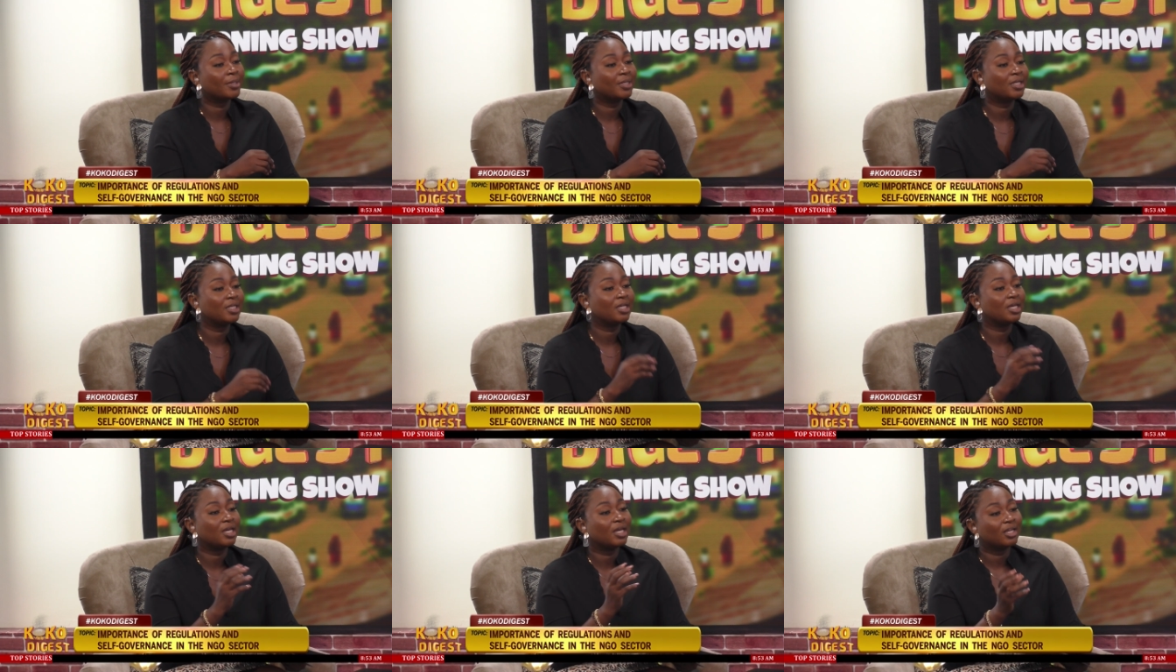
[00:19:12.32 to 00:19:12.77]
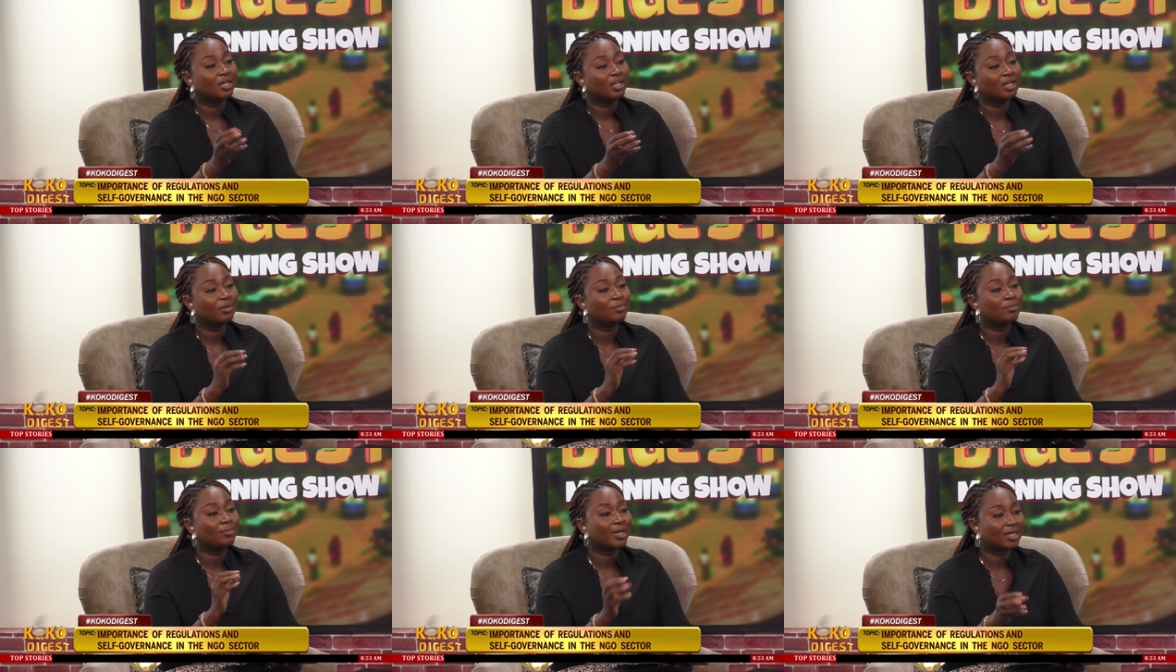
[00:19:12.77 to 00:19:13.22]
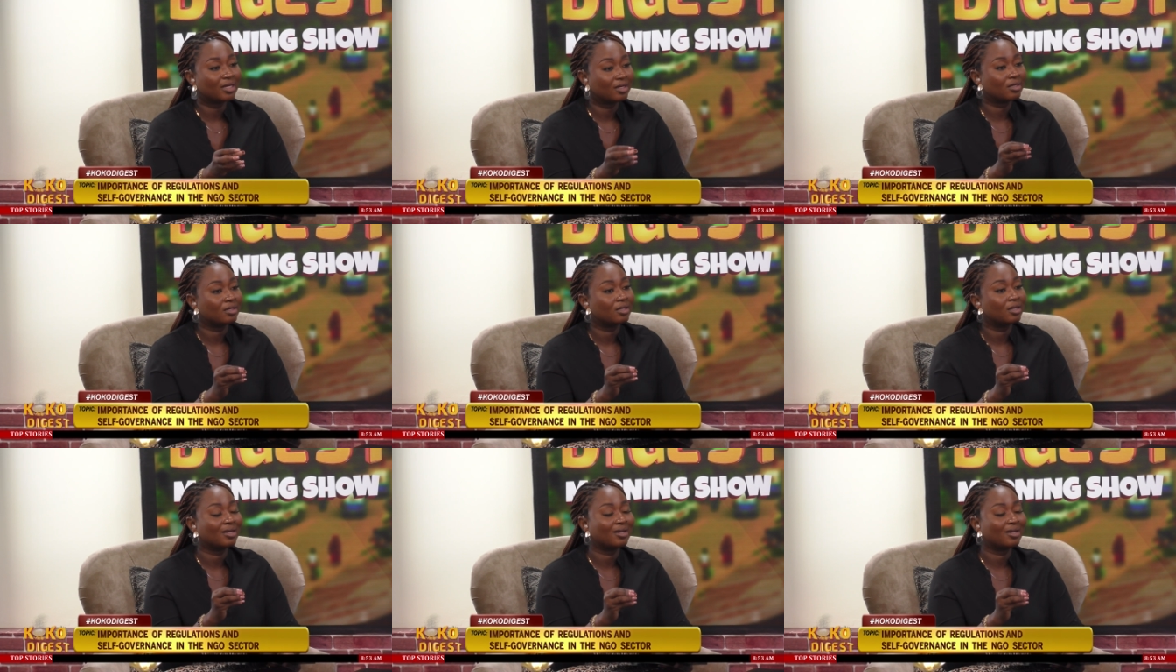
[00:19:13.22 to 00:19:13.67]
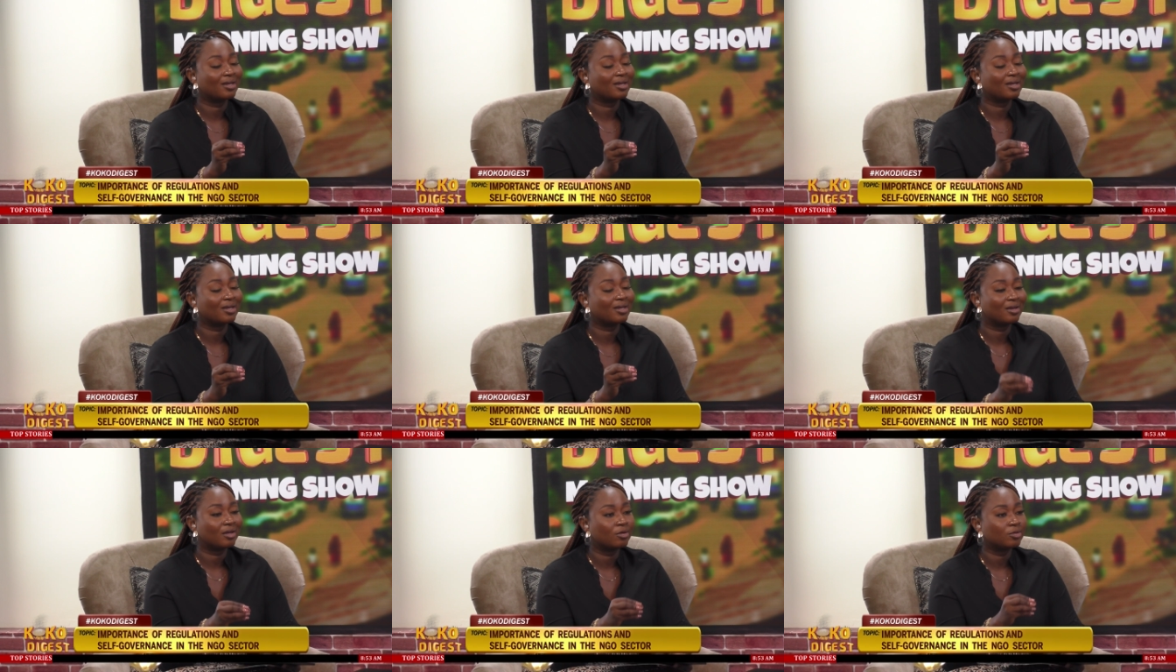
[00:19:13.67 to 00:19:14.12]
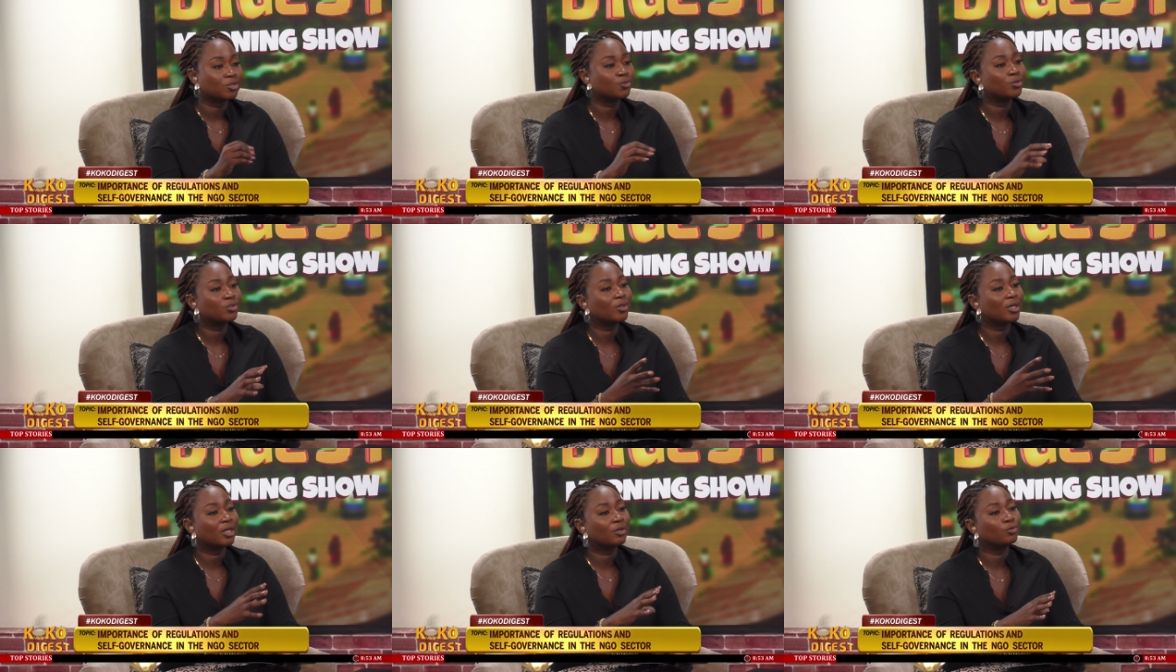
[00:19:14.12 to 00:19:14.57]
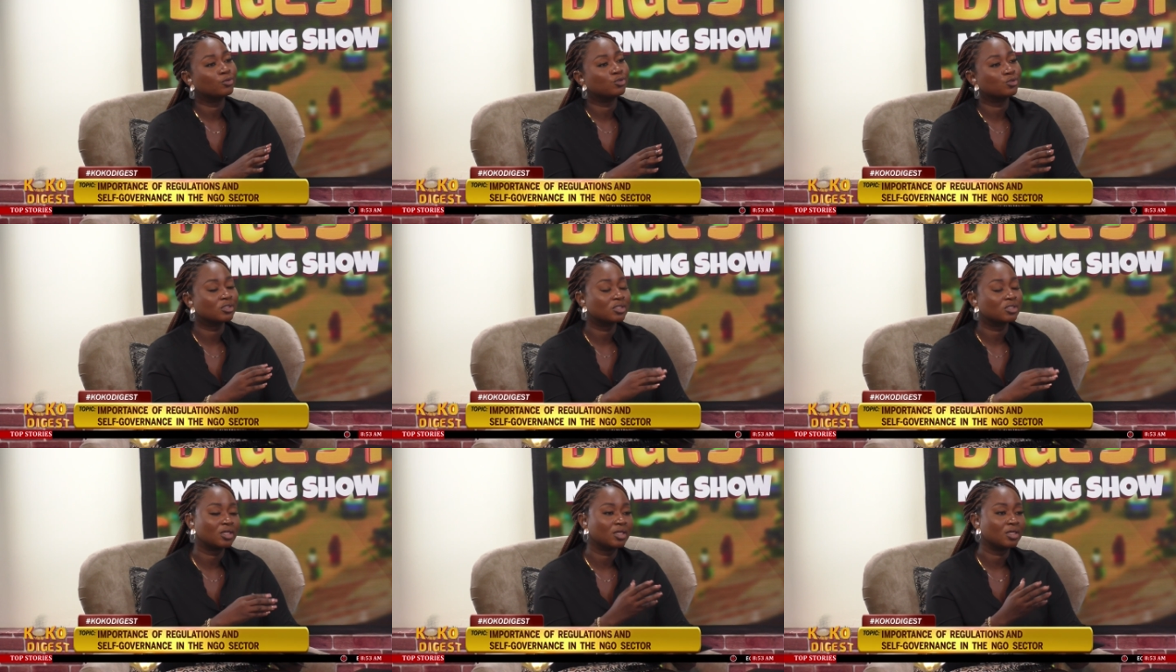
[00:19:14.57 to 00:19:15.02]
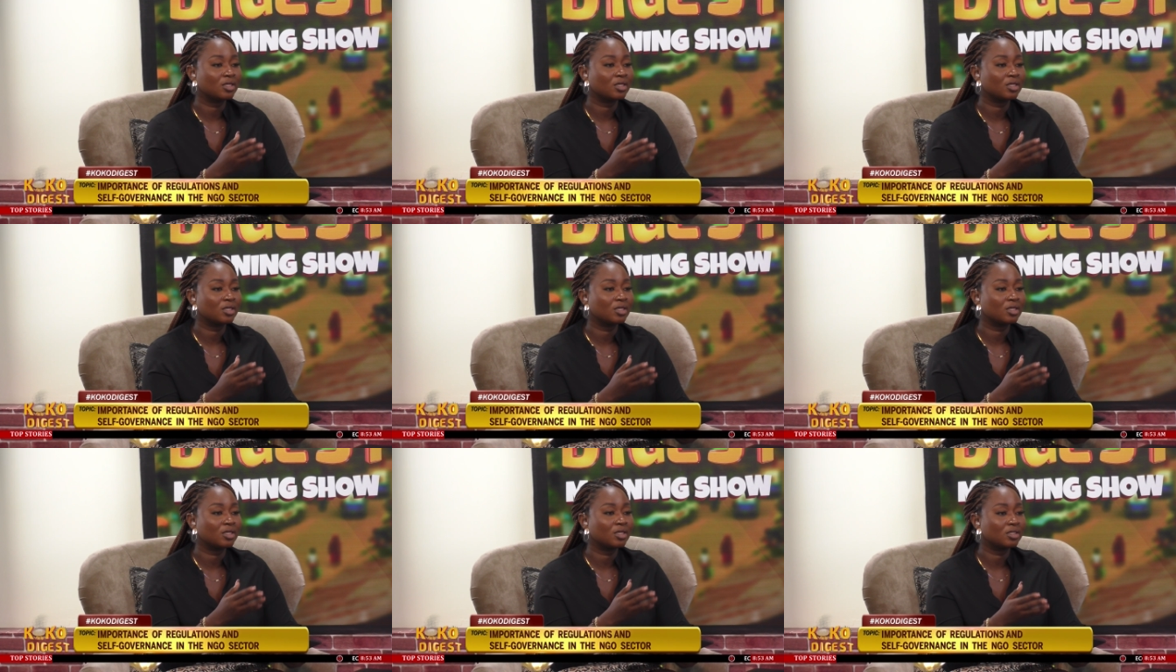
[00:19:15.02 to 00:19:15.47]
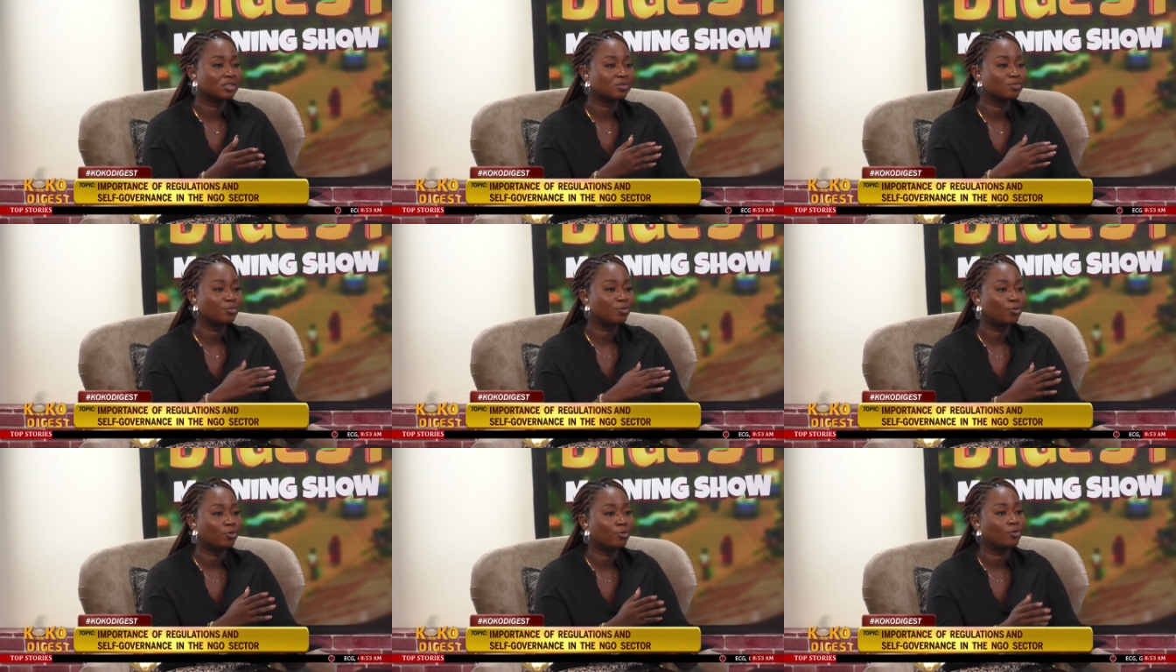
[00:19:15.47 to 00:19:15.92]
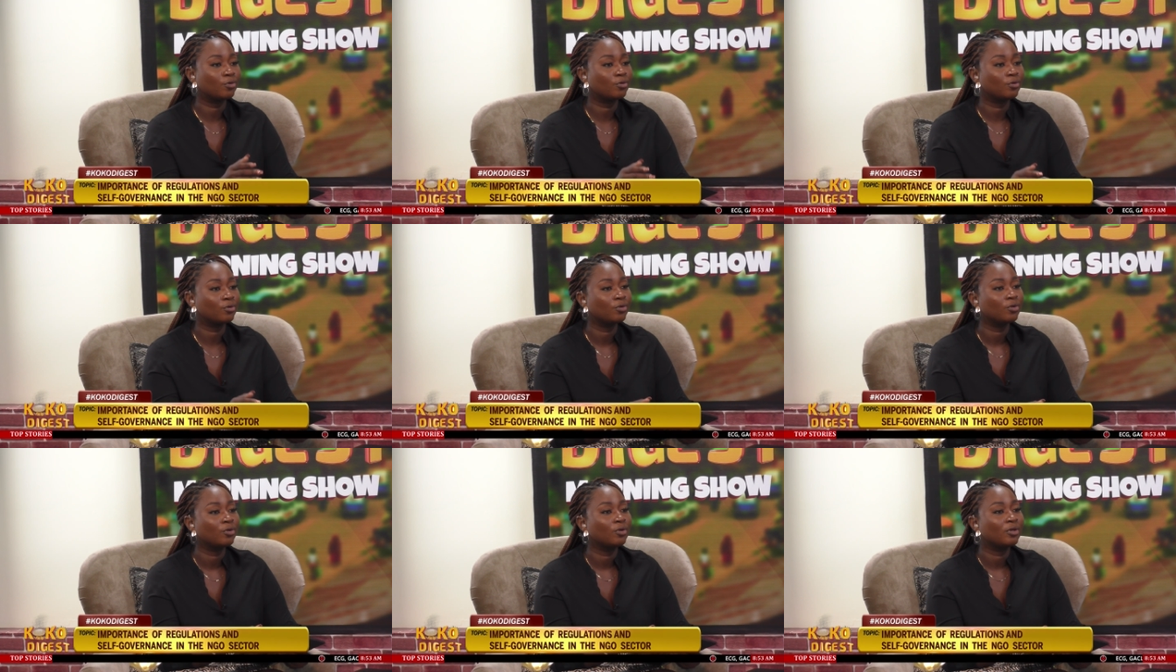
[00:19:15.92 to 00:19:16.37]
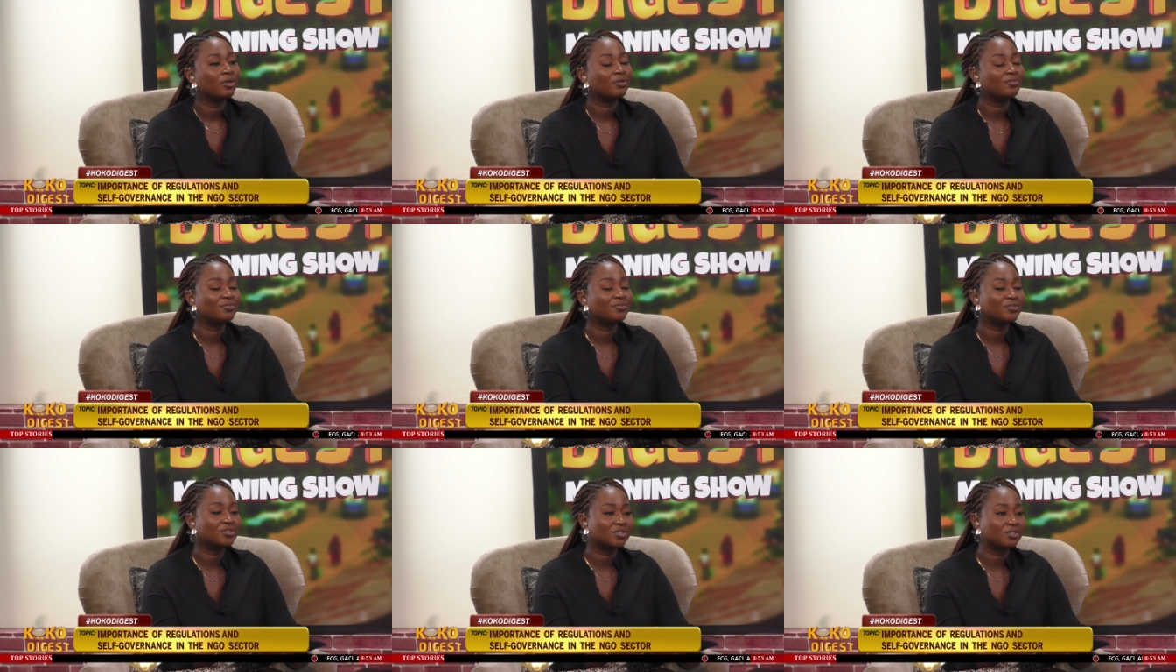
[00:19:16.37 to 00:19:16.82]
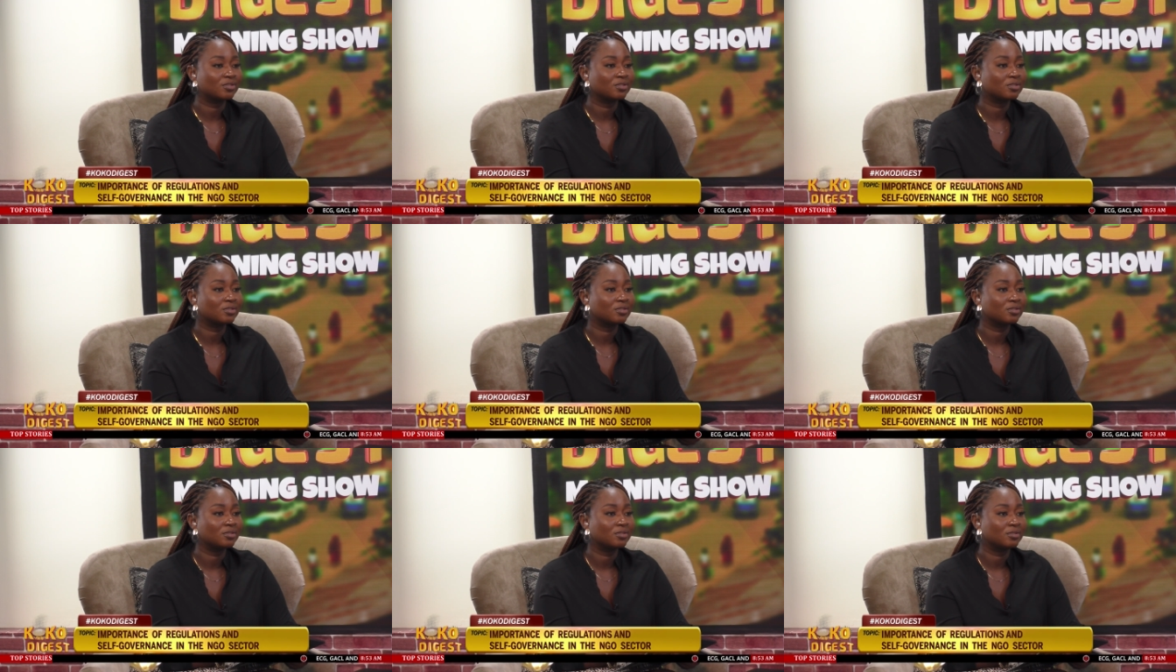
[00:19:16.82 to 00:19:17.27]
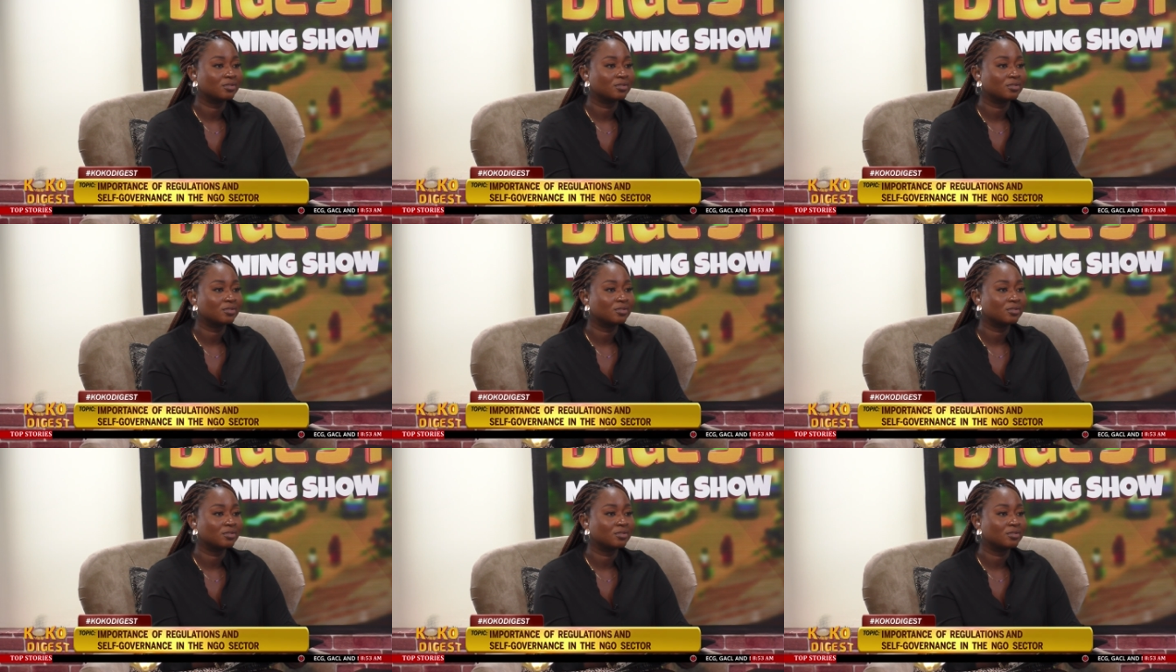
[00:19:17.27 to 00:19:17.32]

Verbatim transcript: money and then bank accounts, which one would you say is more efficient?